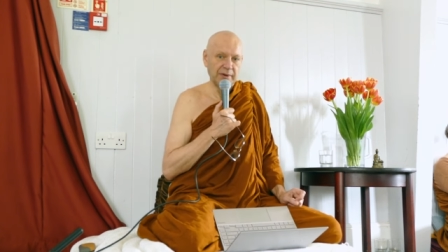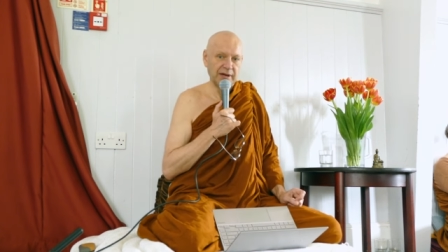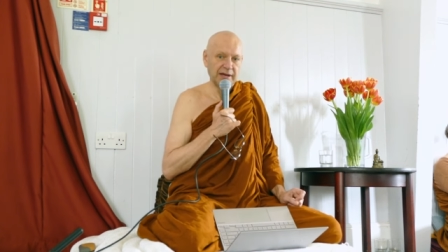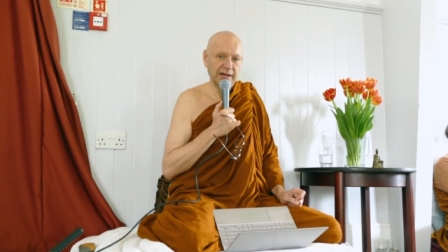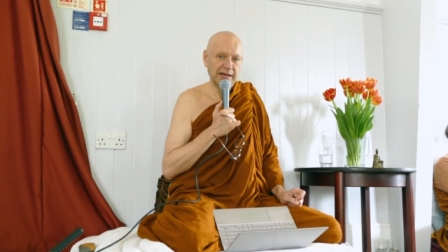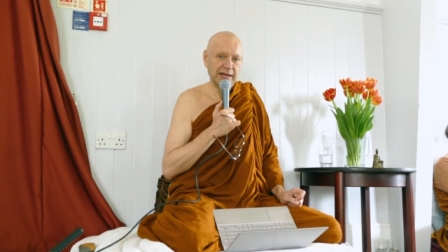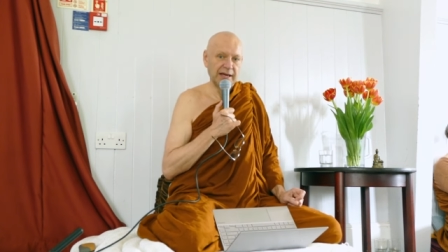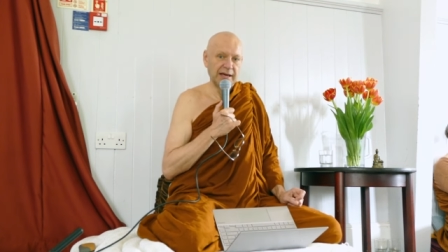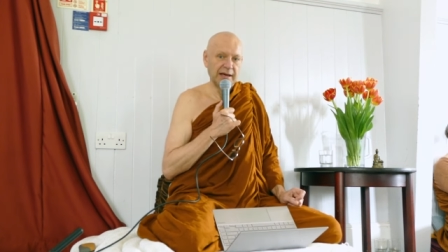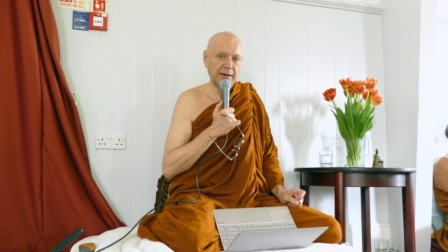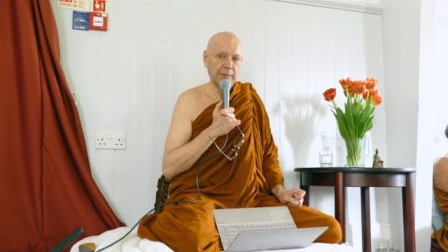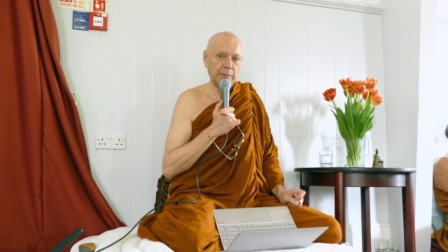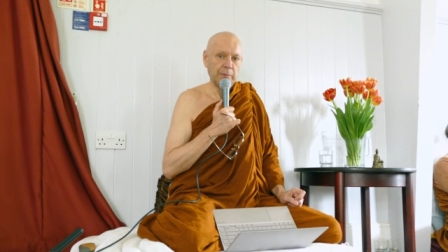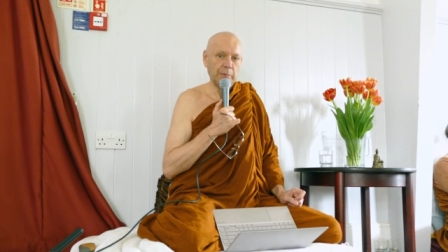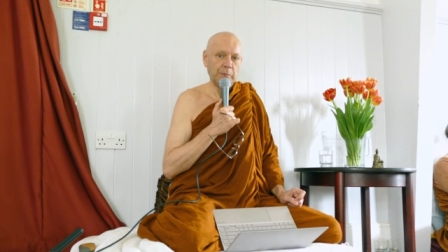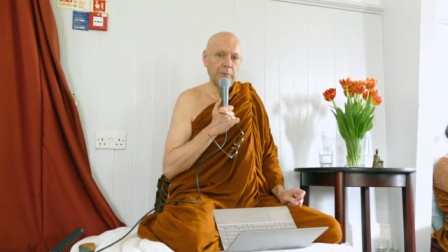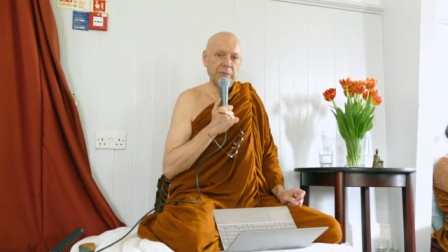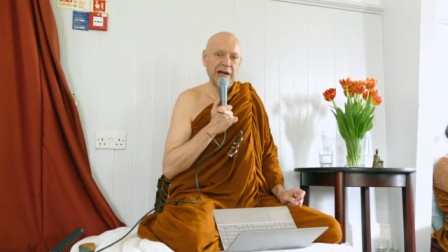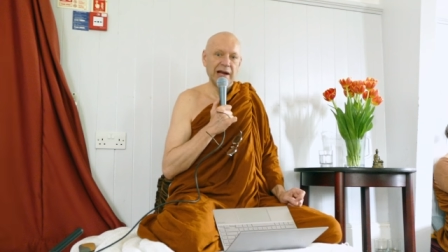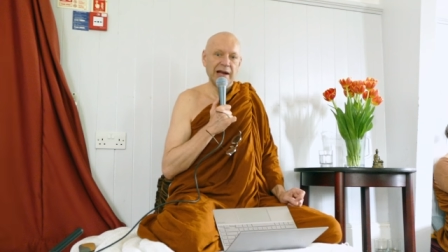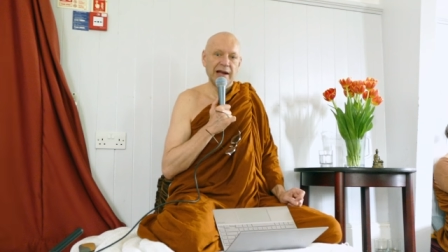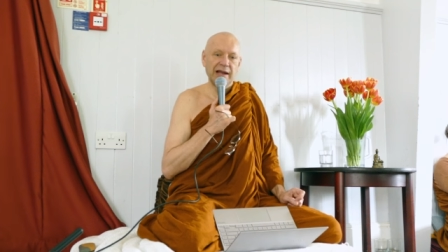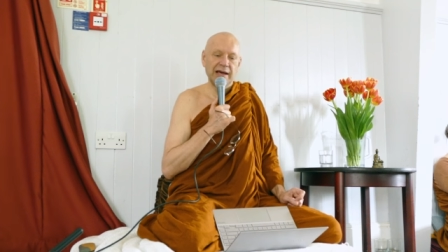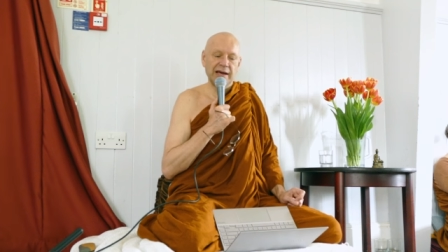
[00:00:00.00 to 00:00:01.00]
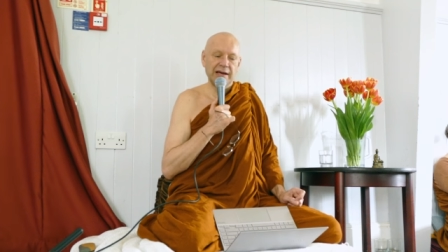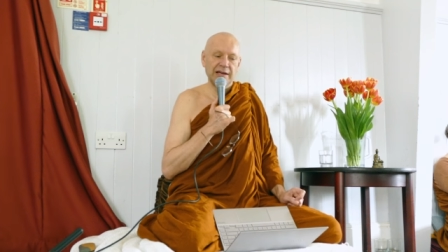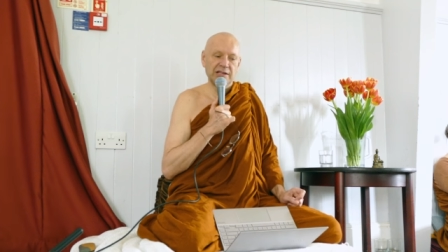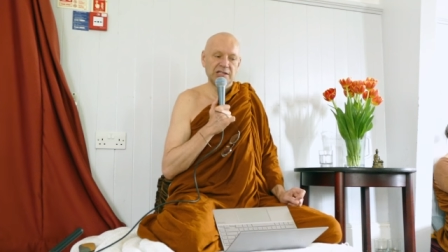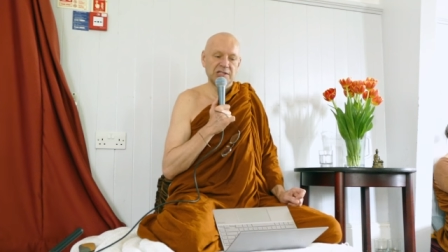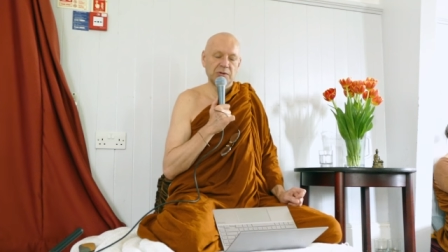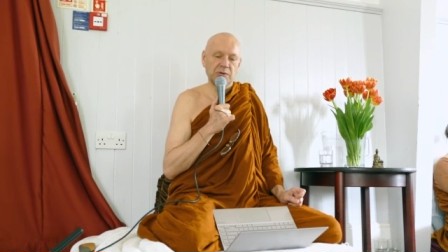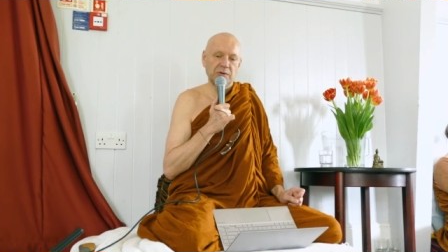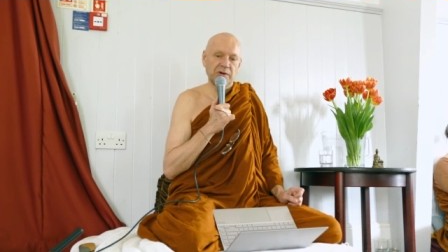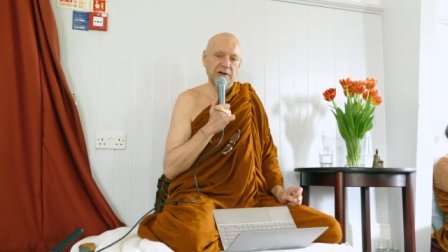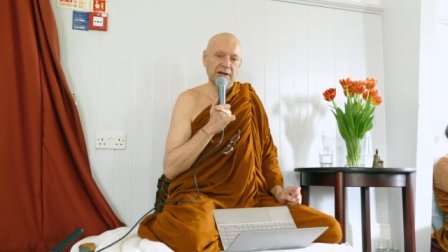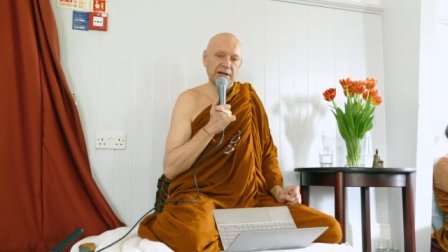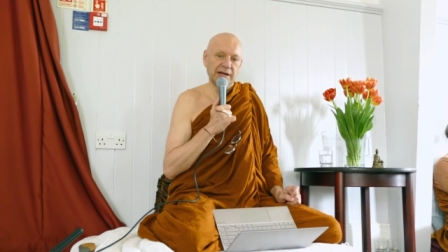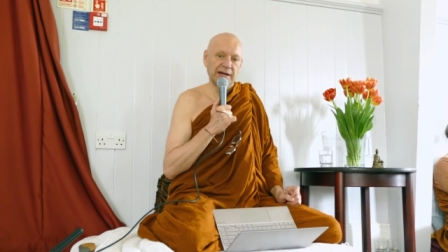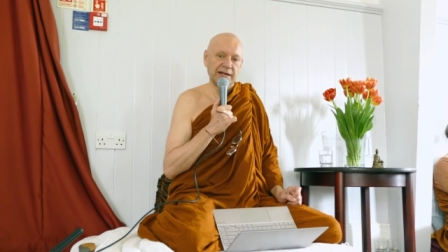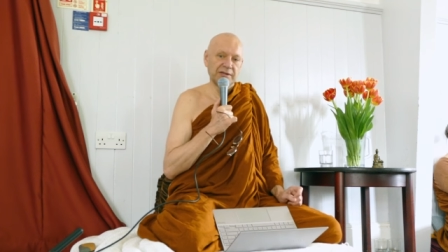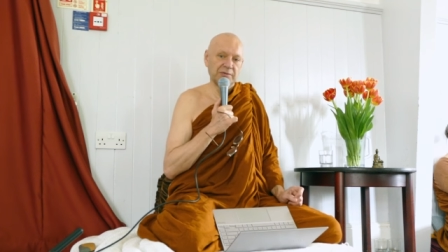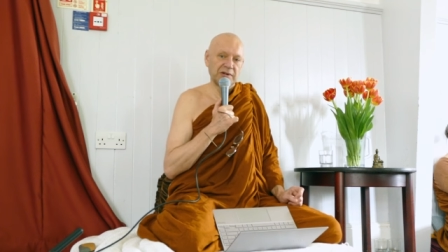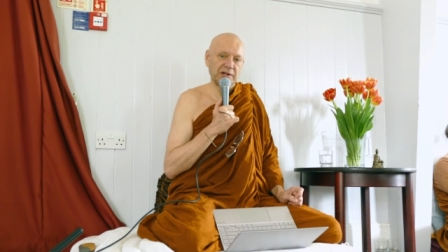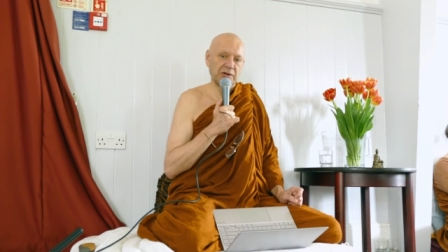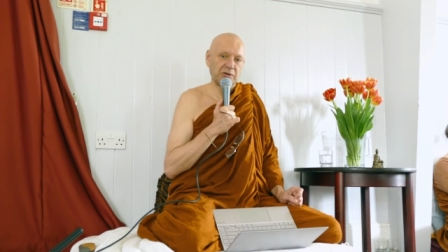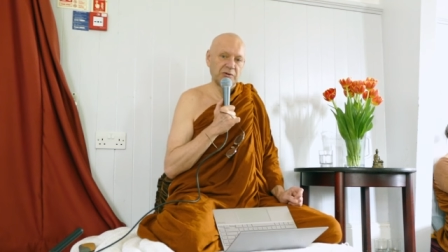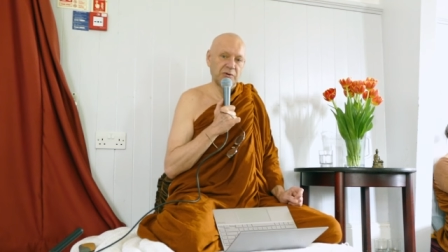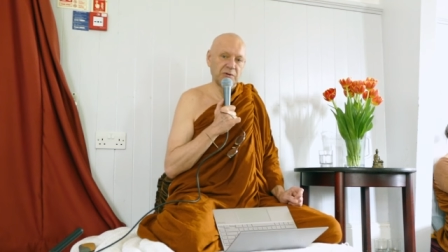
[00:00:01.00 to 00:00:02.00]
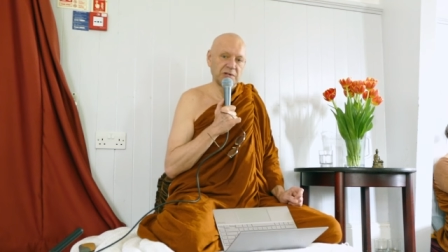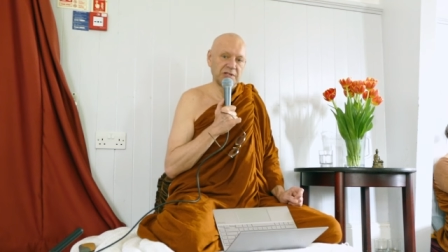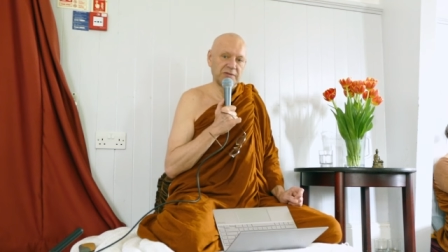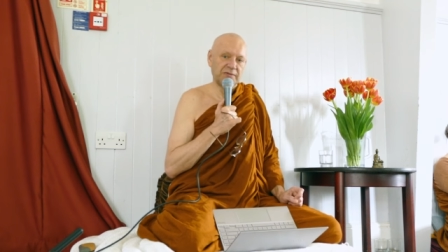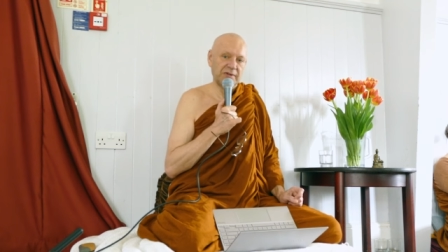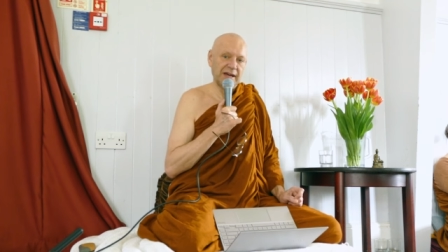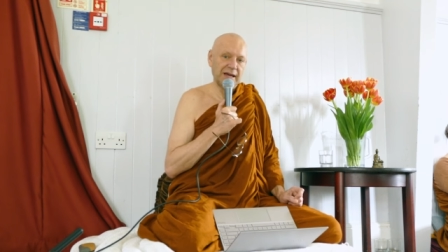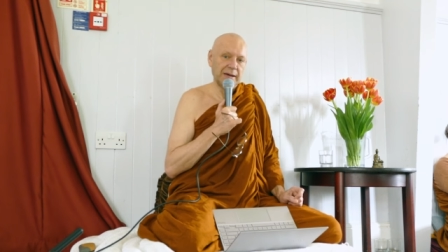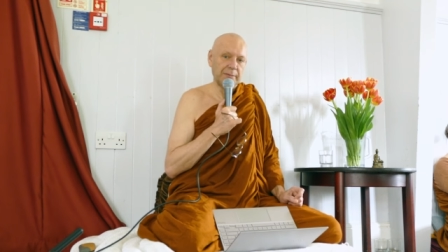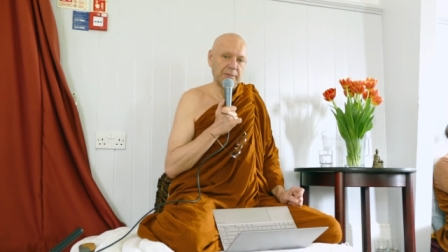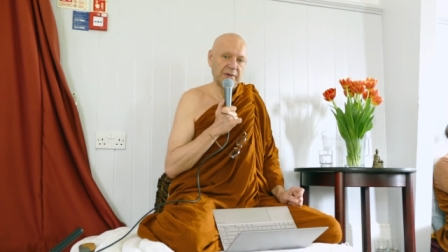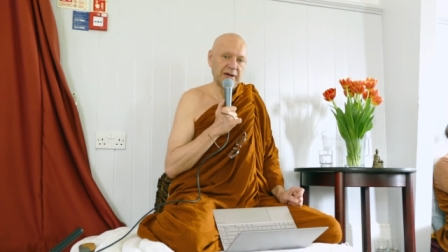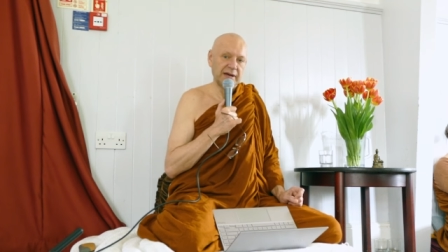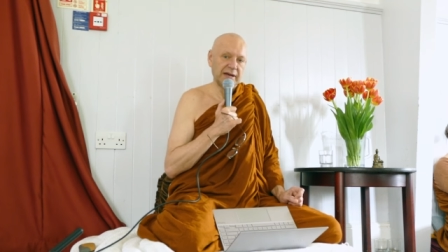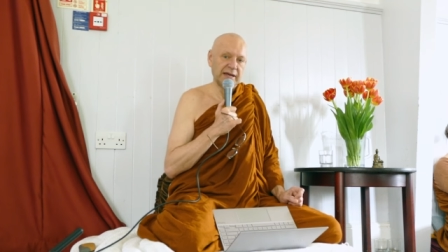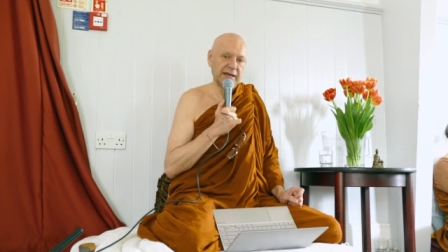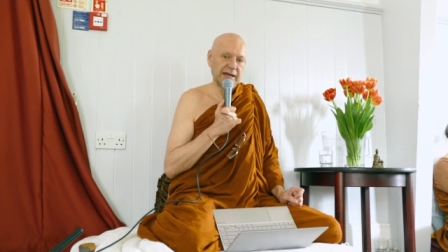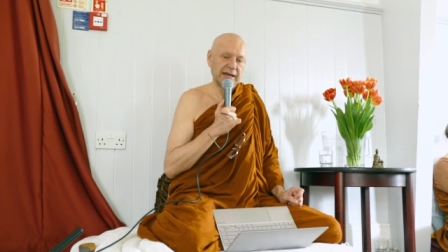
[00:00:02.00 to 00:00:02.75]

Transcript: Uh, Milha sukha is what he calls fame.